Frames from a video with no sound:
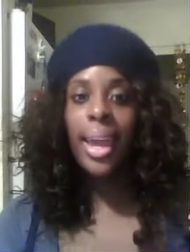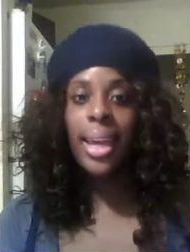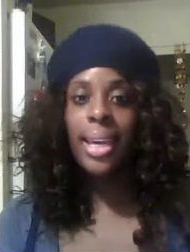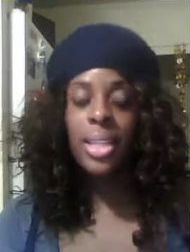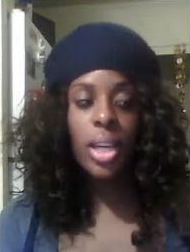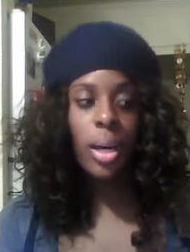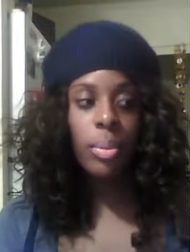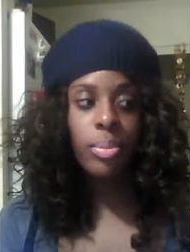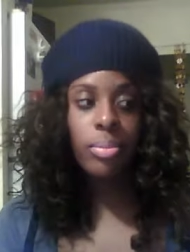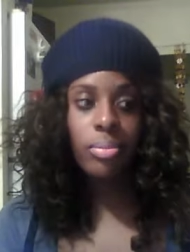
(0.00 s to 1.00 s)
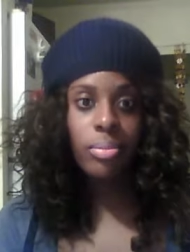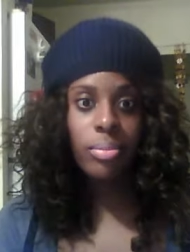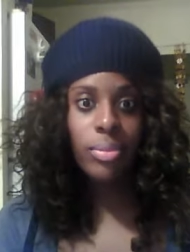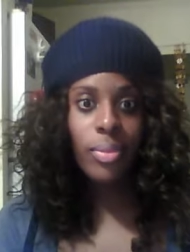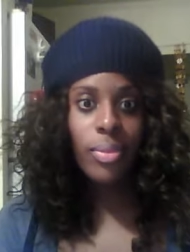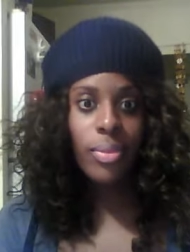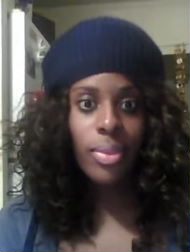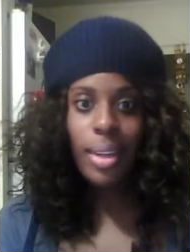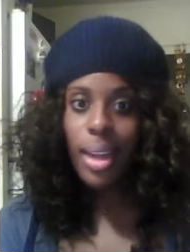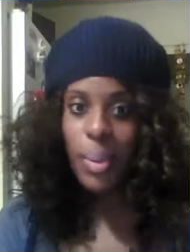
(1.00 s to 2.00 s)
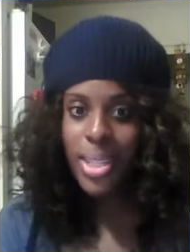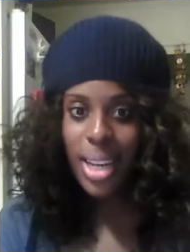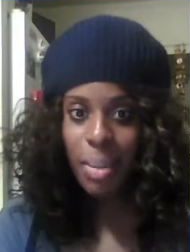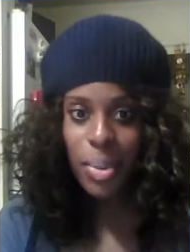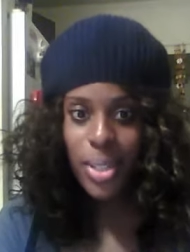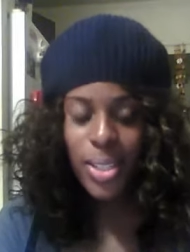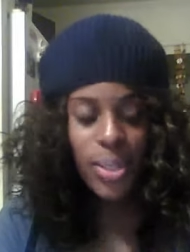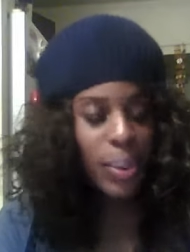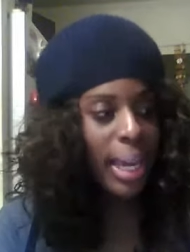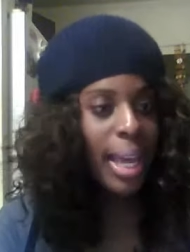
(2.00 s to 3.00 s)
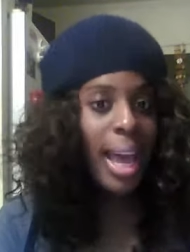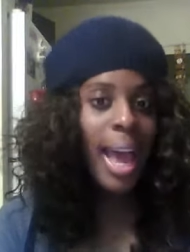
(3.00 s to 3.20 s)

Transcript: And um, I wasn't able to do it.